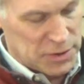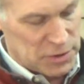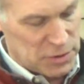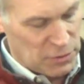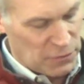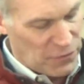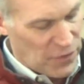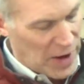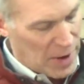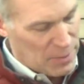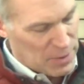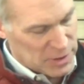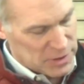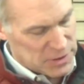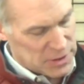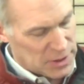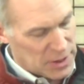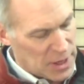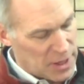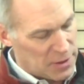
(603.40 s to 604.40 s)
the two fabrics
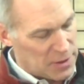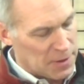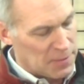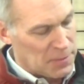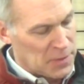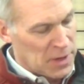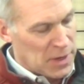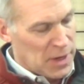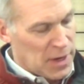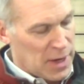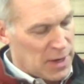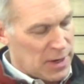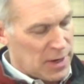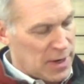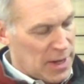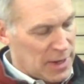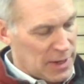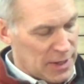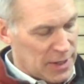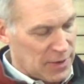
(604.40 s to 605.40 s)
together and
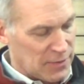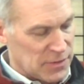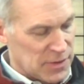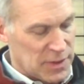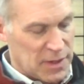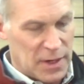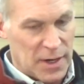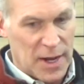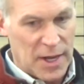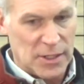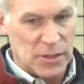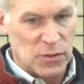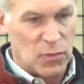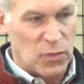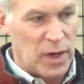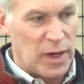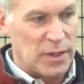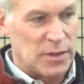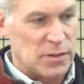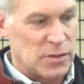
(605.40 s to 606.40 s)
it gives it a nice
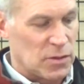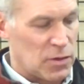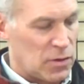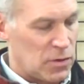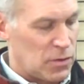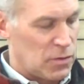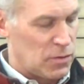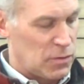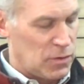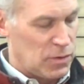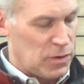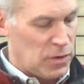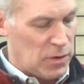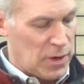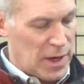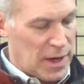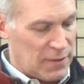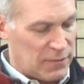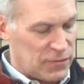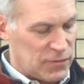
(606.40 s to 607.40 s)
weight. So you
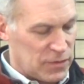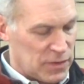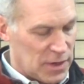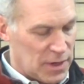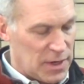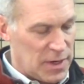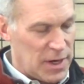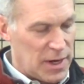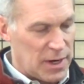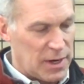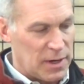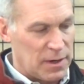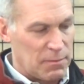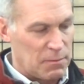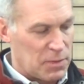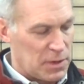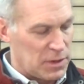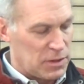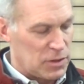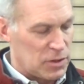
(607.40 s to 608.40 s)
have a knit,
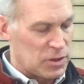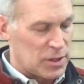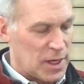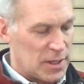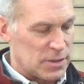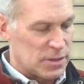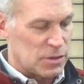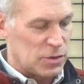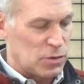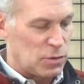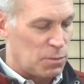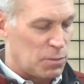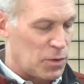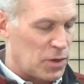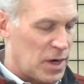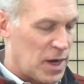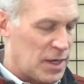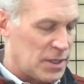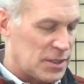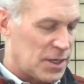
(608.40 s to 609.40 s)
but just has a super
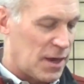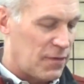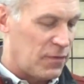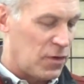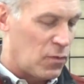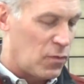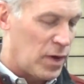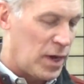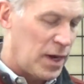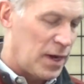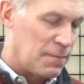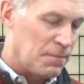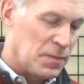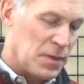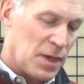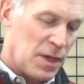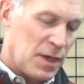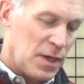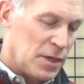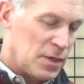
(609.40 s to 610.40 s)
nice heavy weight.
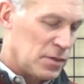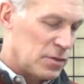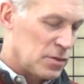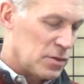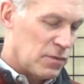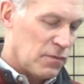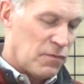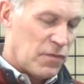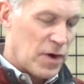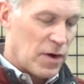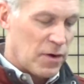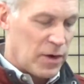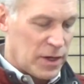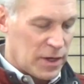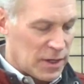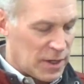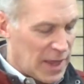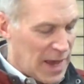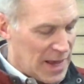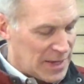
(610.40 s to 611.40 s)
Very
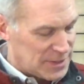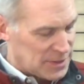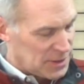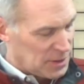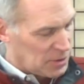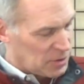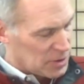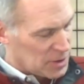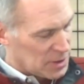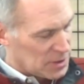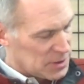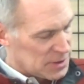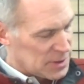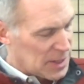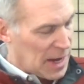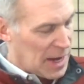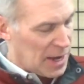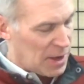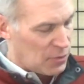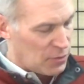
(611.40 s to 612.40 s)
classy looking
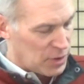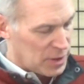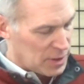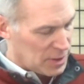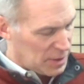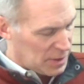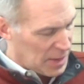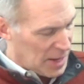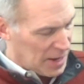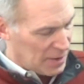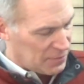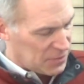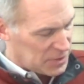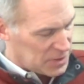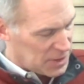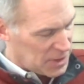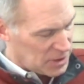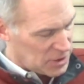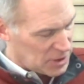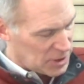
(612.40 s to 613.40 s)
style. We get a lot of
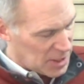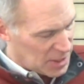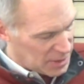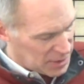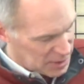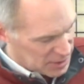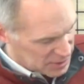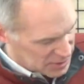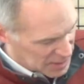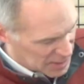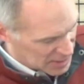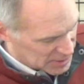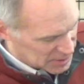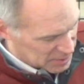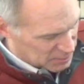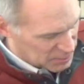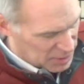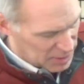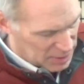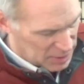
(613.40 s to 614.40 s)
attention on this. Has
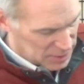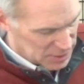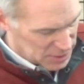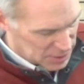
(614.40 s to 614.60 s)
some hidden